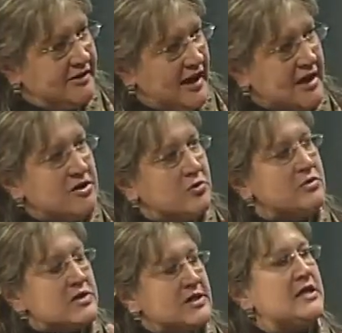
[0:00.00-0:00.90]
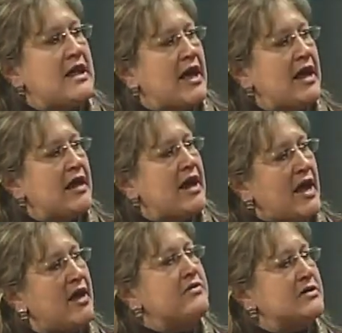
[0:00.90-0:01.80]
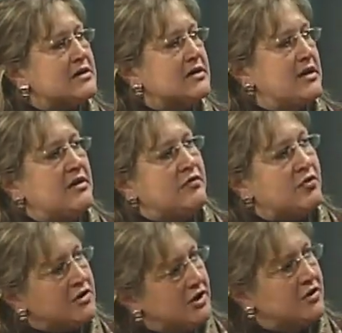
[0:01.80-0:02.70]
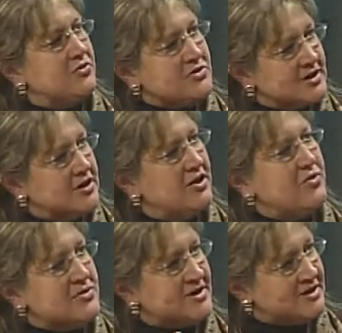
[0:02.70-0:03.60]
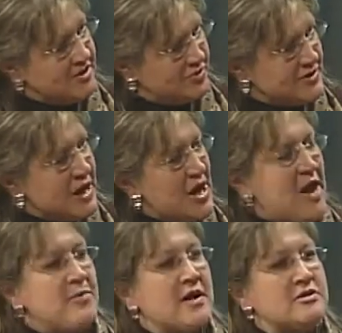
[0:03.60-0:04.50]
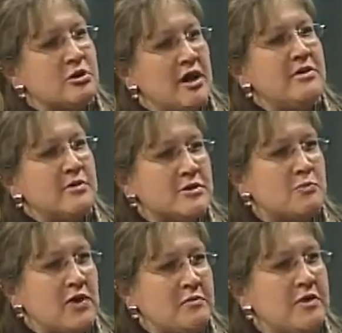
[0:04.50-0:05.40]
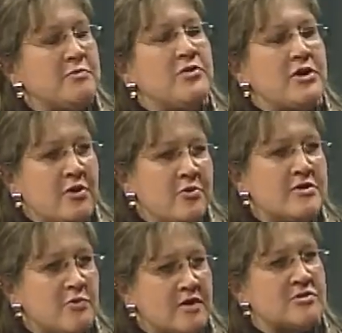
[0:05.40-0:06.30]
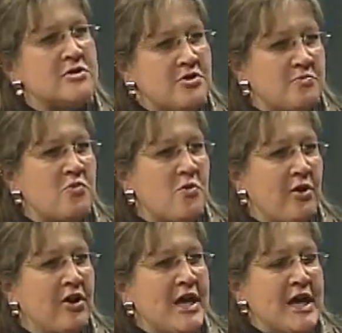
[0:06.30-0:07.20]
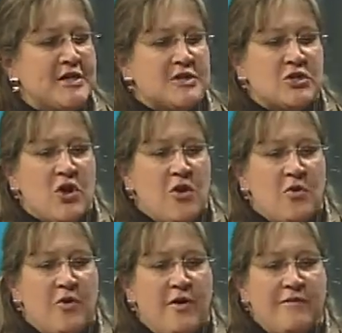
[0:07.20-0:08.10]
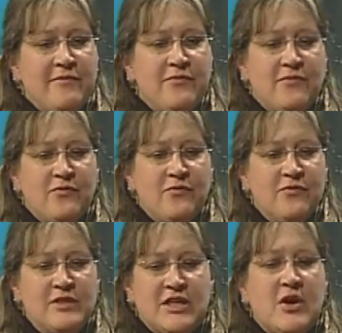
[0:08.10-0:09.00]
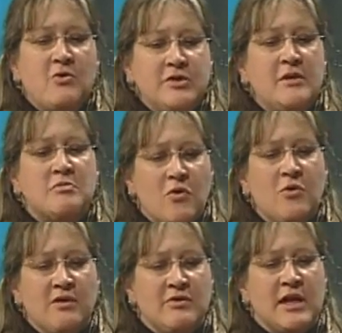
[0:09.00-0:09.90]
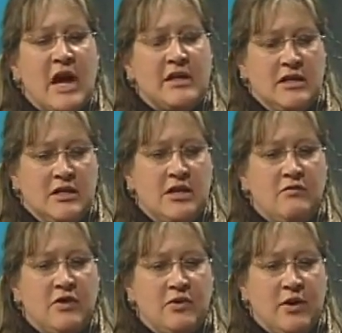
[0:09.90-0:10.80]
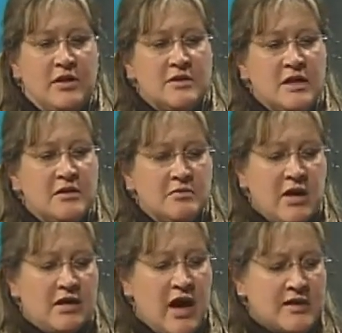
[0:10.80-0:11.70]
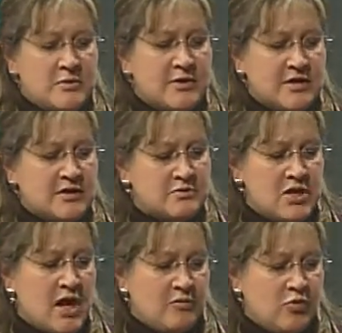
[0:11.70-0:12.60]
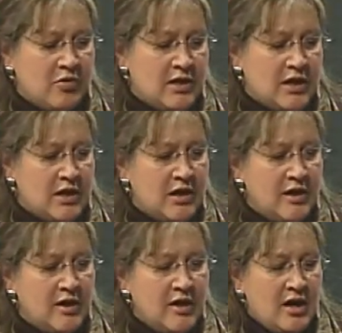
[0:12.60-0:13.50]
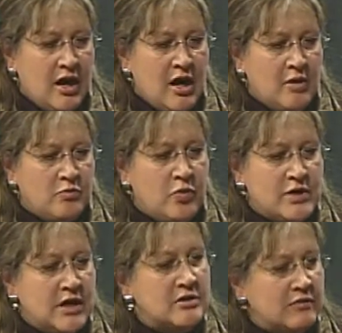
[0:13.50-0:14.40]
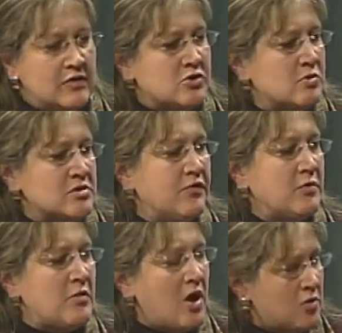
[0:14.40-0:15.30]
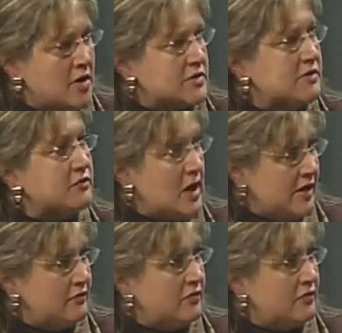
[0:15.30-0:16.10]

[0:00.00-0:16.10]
I don't see that, and I haven't seen it for years and years and years. And when I try to explain people, they always want to know more. So the only more that I can give you is in my, I spend some time working um, with individuals from all walks of life.